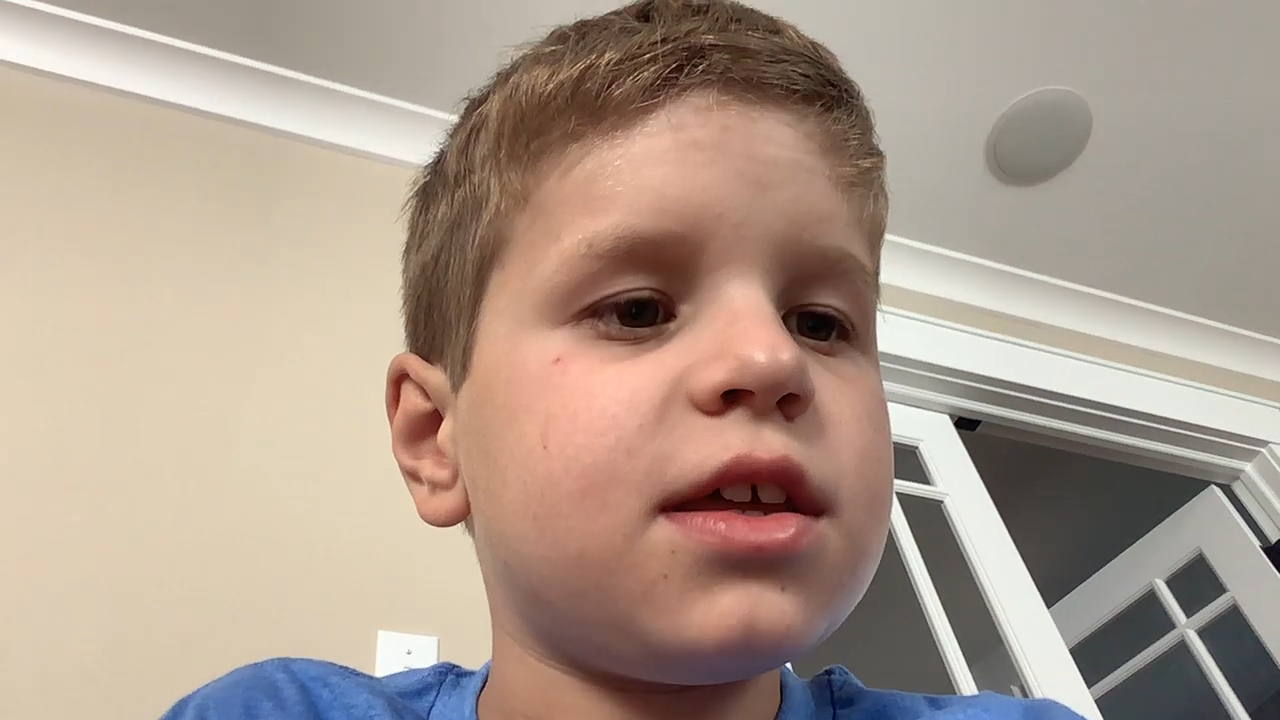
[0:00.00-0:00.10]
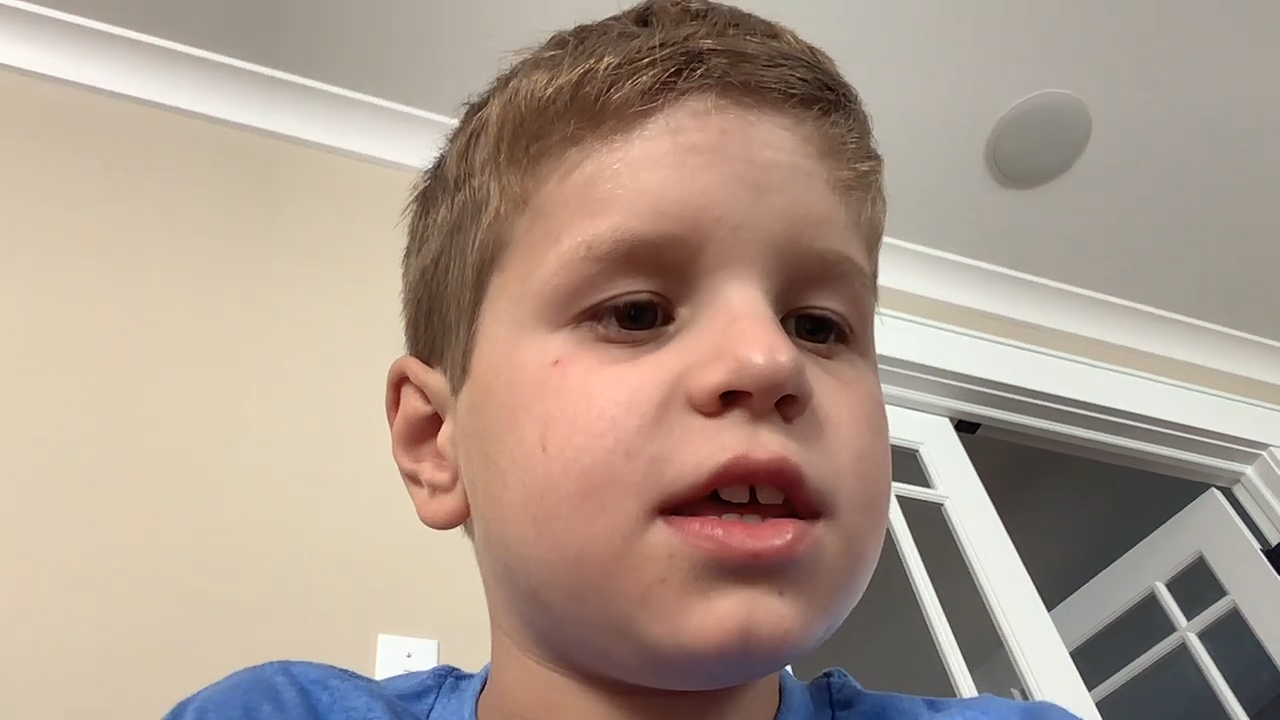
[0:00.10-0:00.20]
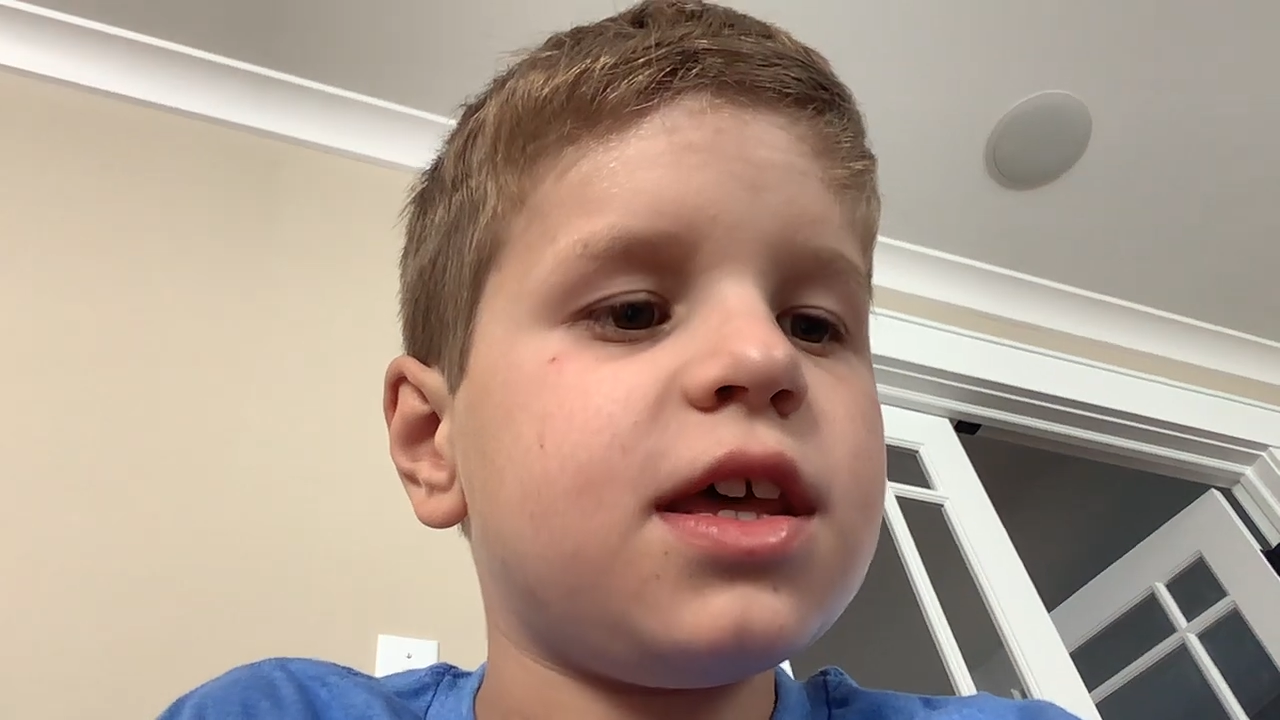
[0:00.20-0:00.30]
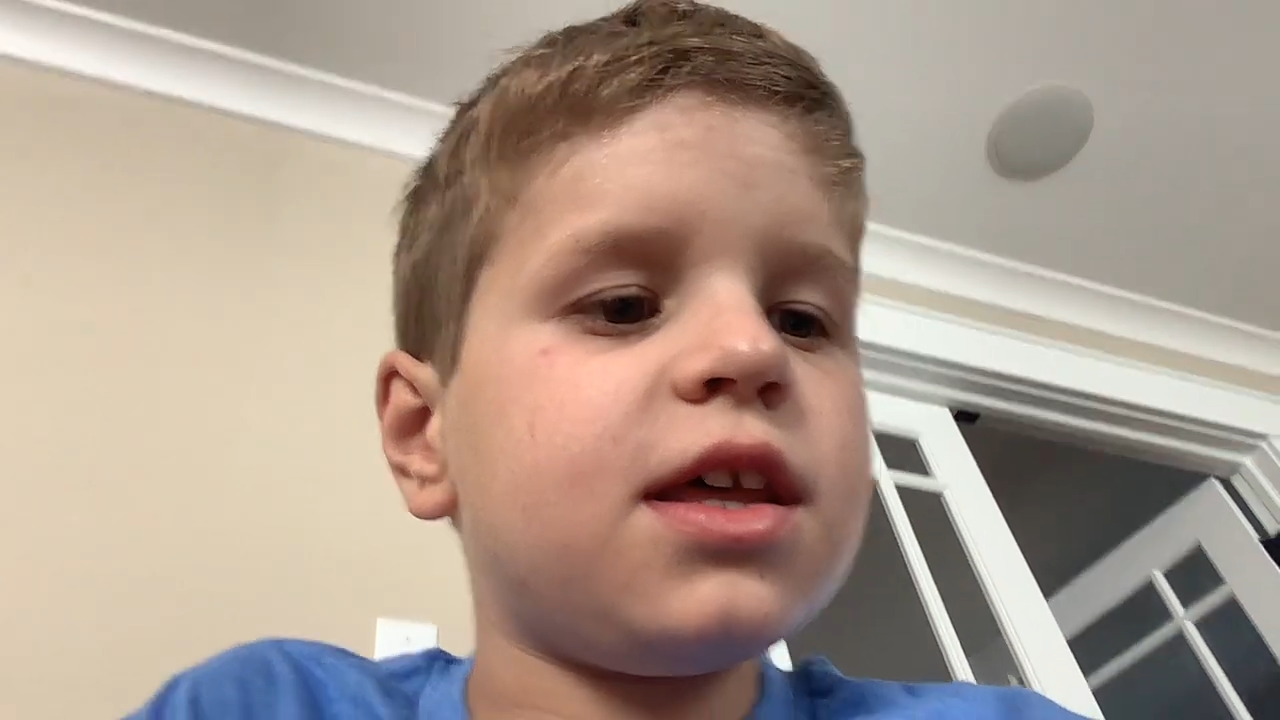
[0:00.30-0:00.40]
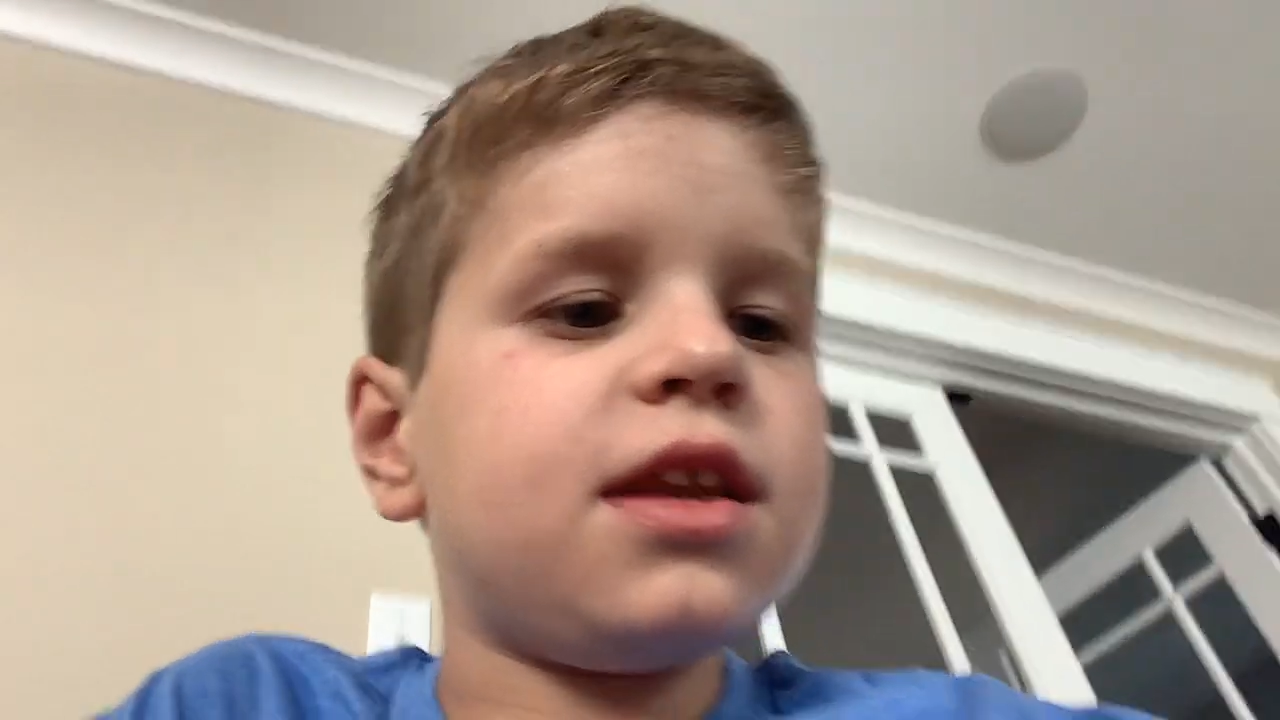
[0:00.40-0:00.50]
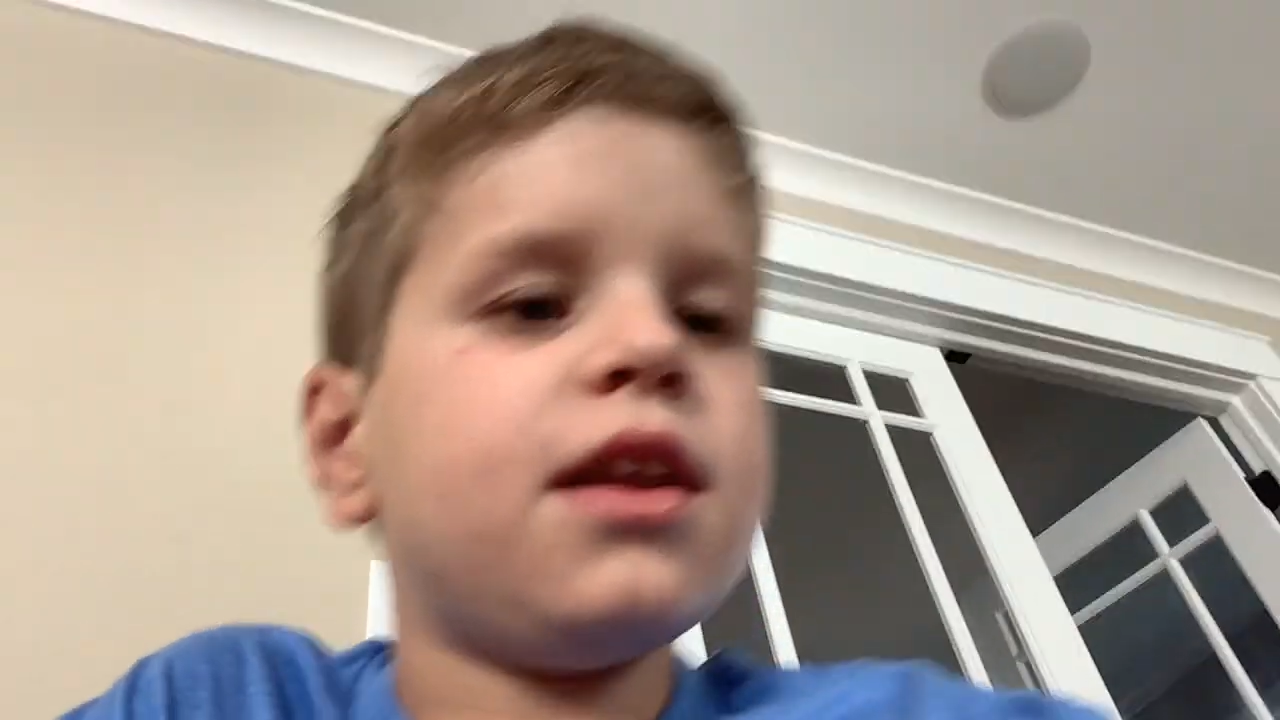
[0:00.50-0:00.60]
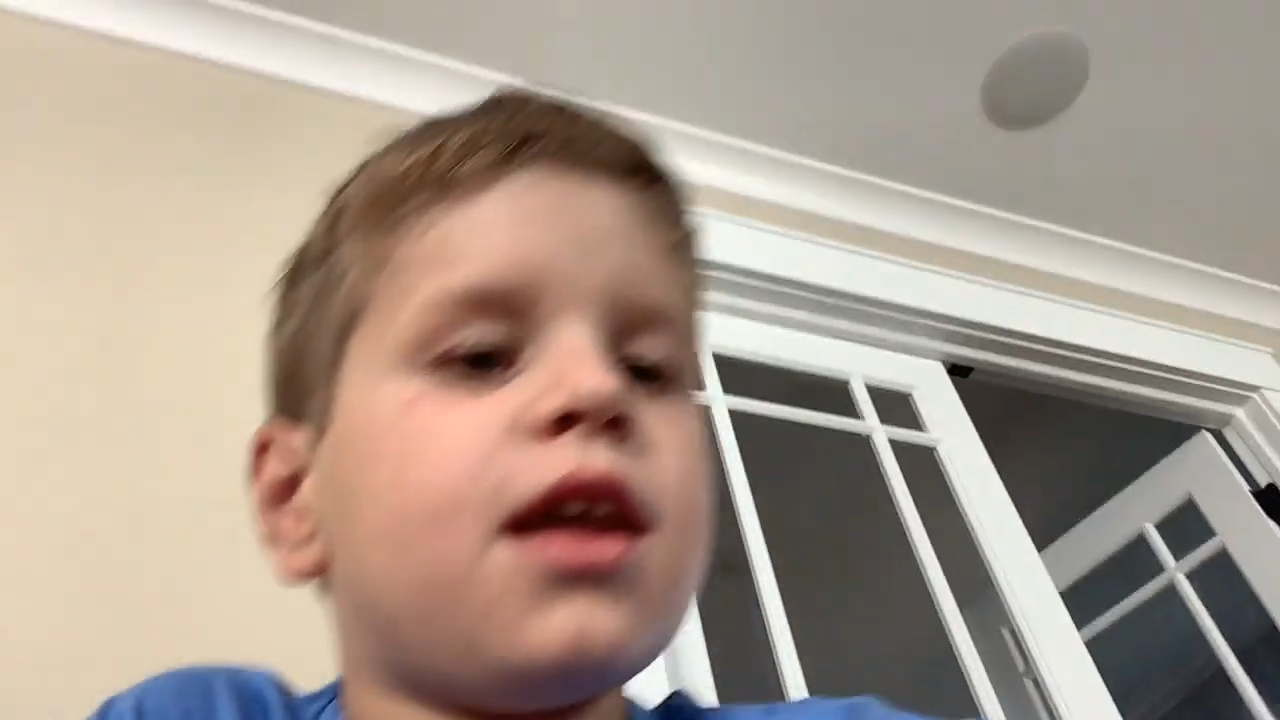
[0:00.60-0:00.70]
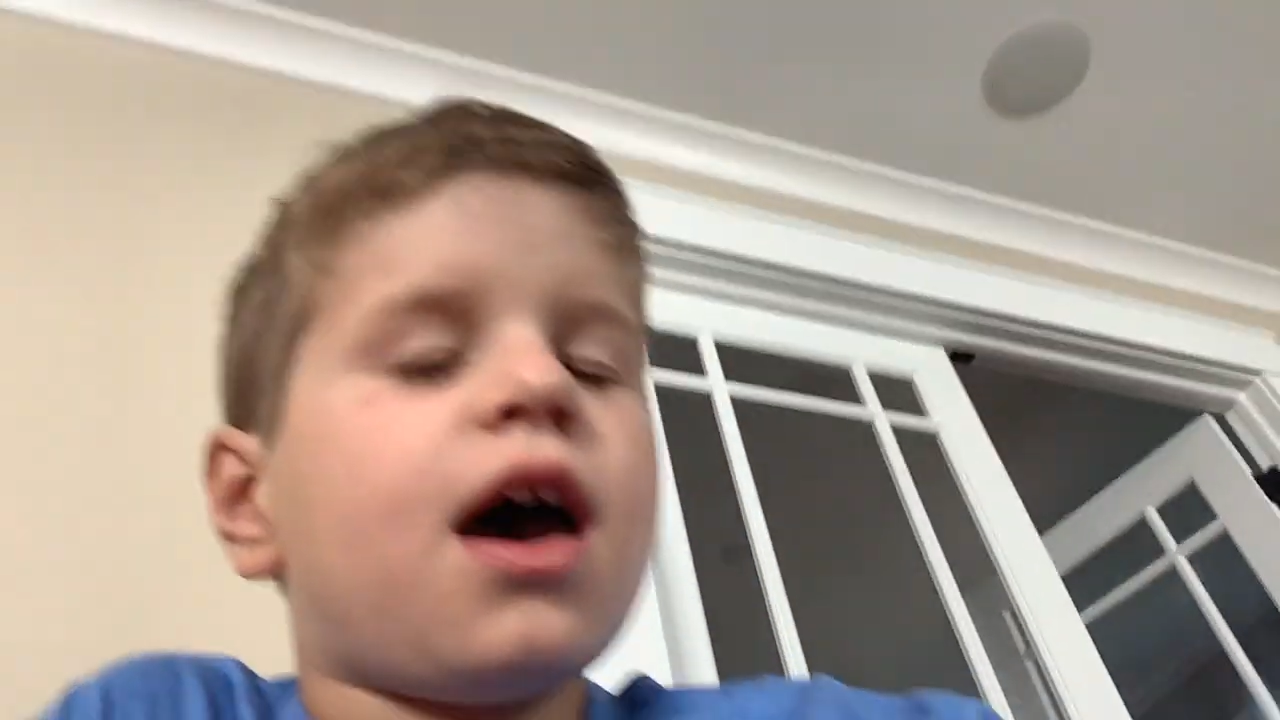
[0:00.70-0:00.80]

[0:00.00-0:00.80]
in